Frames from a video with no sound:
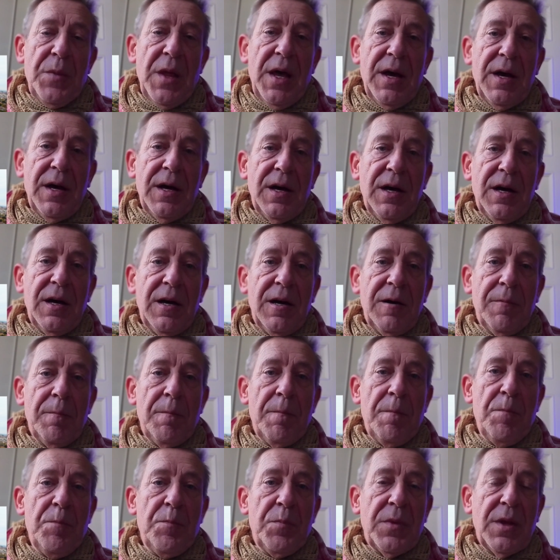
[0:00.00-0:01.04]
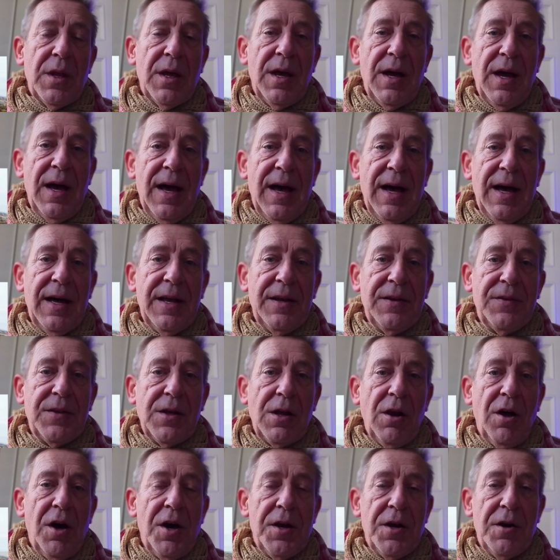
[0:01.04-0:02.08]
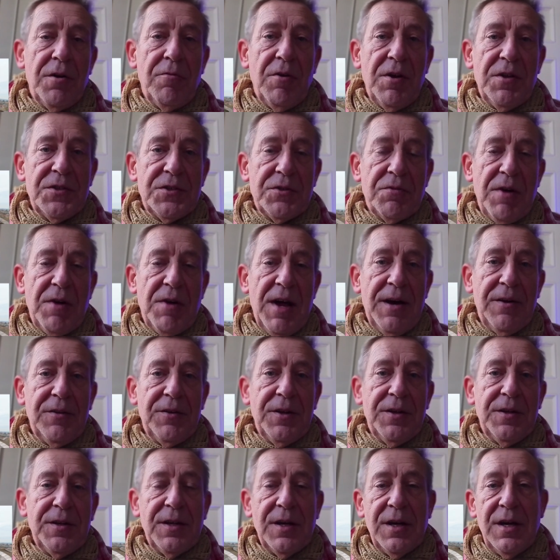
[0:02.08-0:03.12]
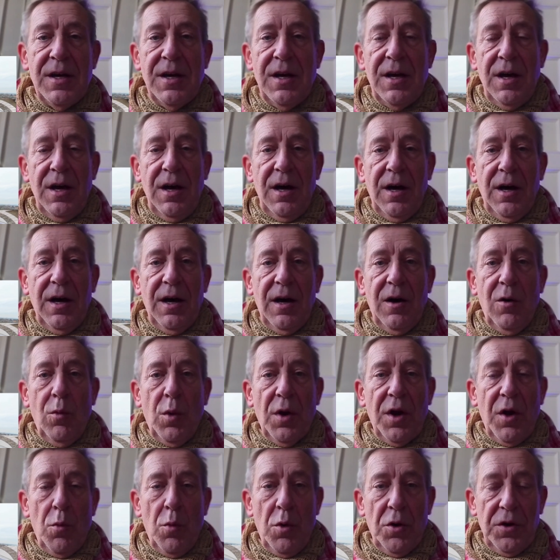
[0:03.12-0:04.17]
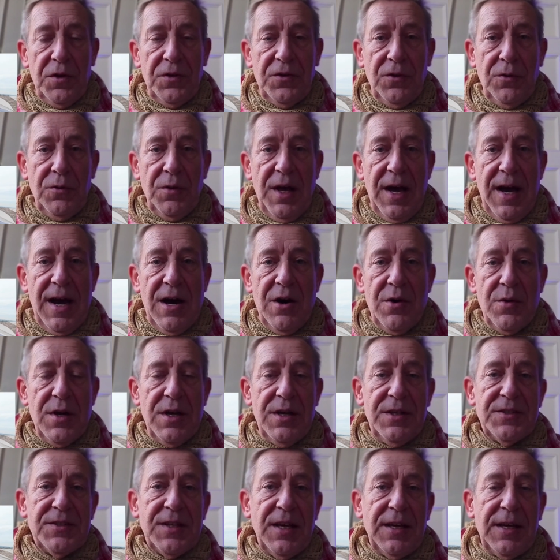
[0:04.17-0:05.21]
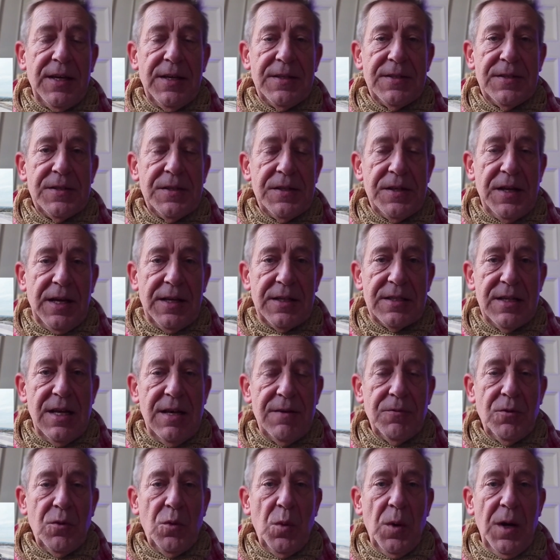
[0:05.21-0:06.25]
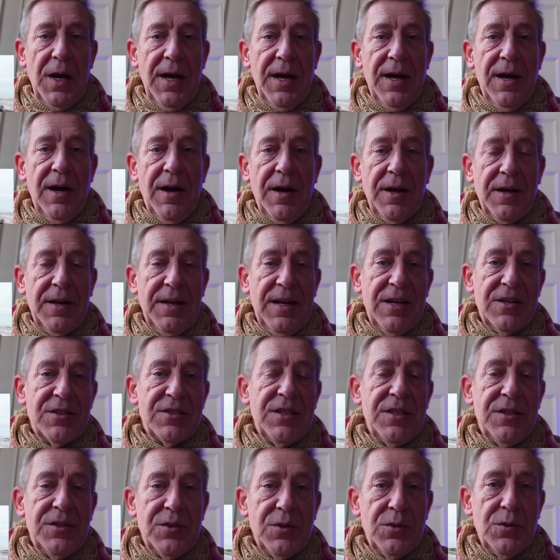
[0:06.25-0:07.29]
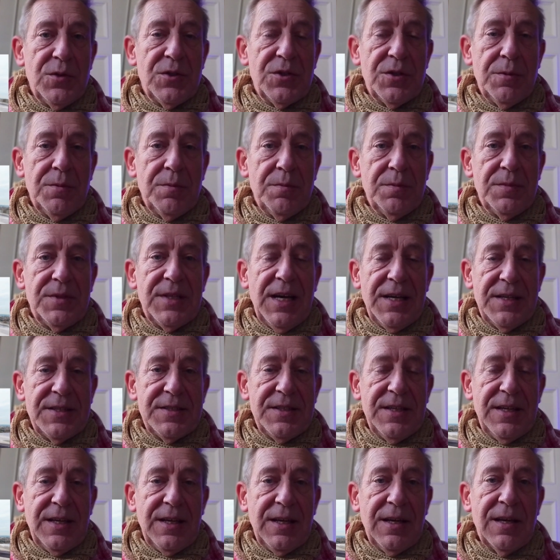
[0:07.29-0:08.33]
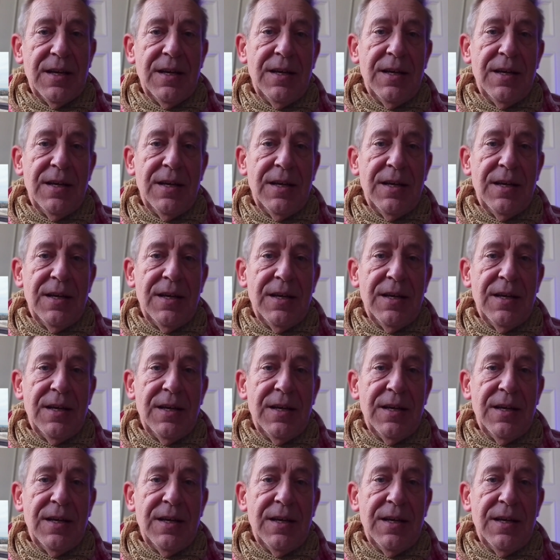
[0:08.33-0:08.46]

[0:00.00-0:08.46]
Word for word: um, and the glider runs around, and uh, what I want to do now is take it to the next level where I can actually do some testing